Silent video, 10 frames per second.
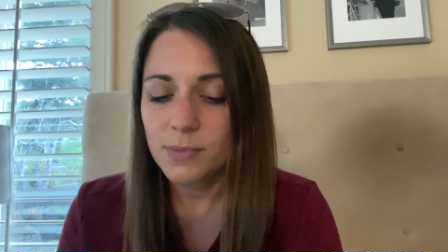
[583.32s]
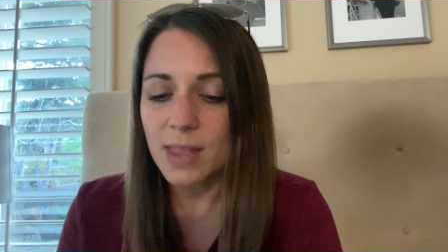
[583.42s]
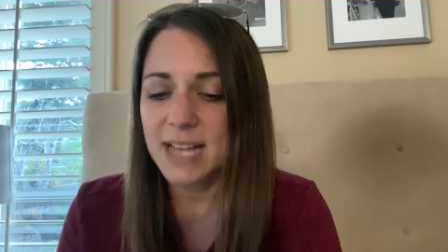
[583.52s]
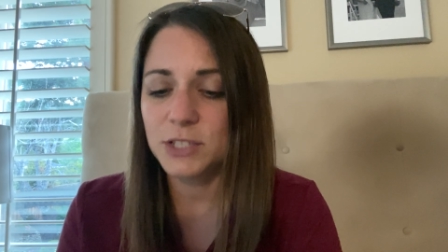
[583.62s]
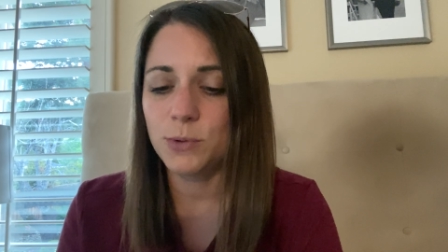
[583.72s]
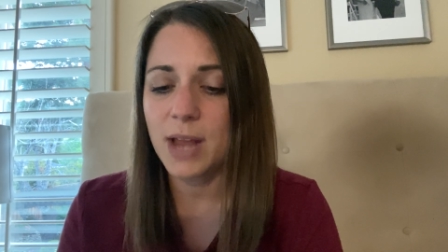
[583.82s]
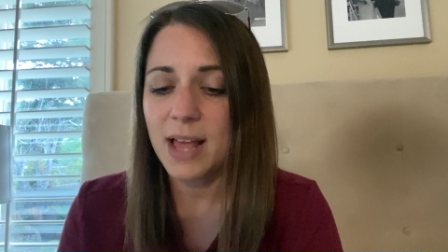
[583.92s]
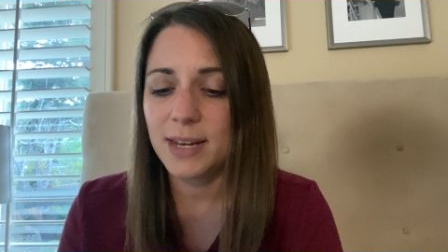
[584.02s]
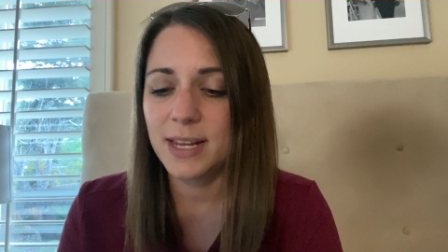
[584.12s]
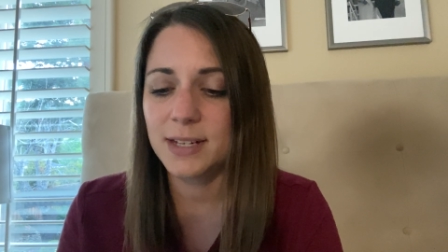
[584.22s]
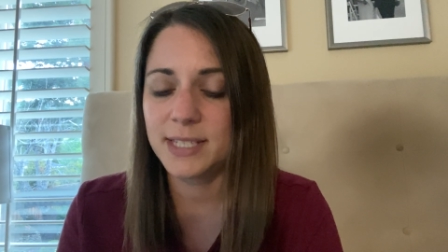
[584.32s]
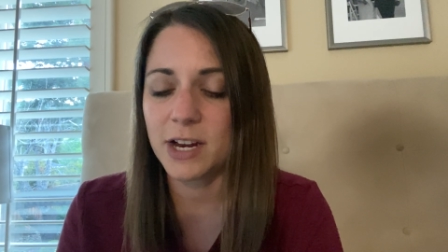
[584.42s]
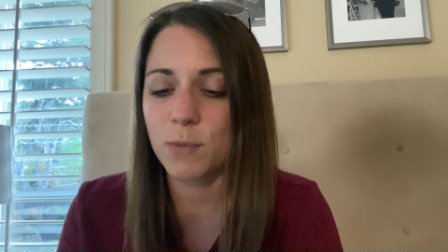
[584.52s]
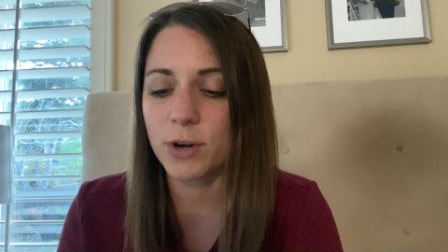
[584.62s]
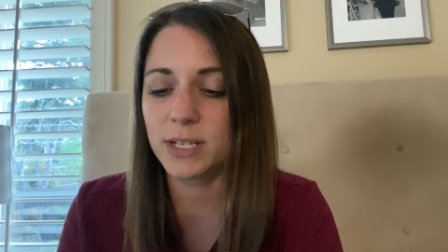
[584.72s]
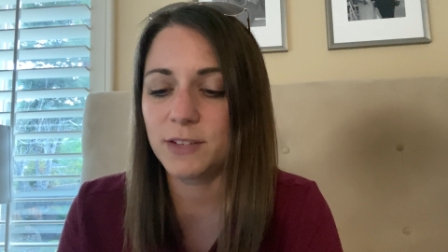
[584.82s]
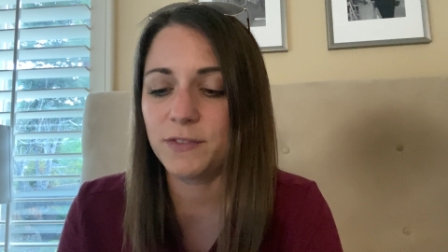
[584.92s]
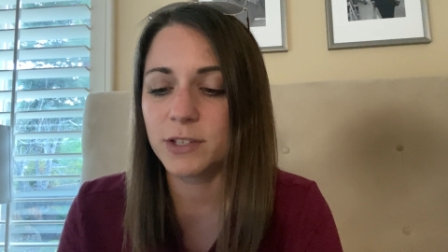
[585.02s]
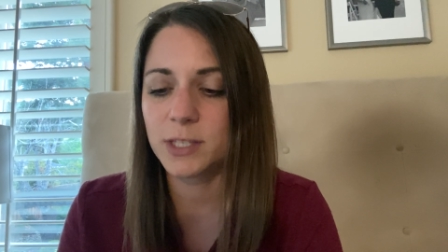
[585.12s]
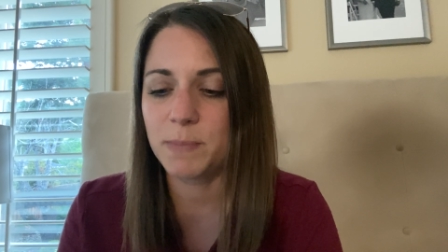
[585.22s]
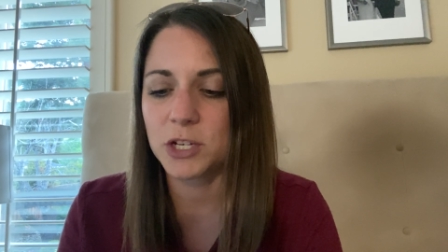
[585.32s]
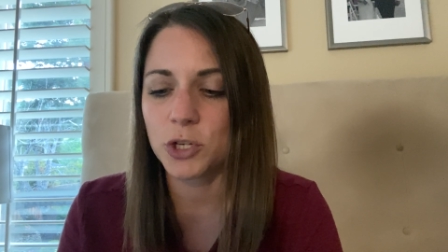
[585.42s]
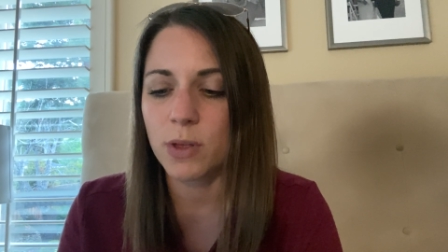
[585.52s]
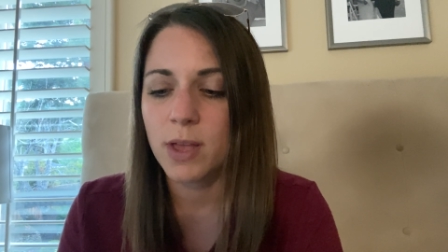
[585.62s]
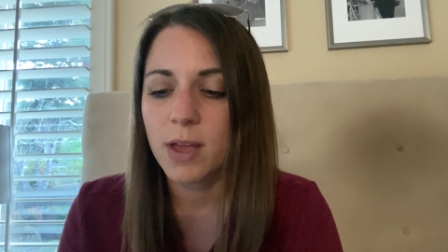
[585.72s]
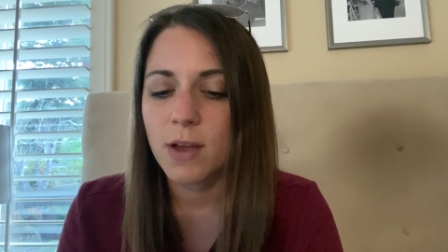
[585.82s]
I do not need a ceremony to feel special.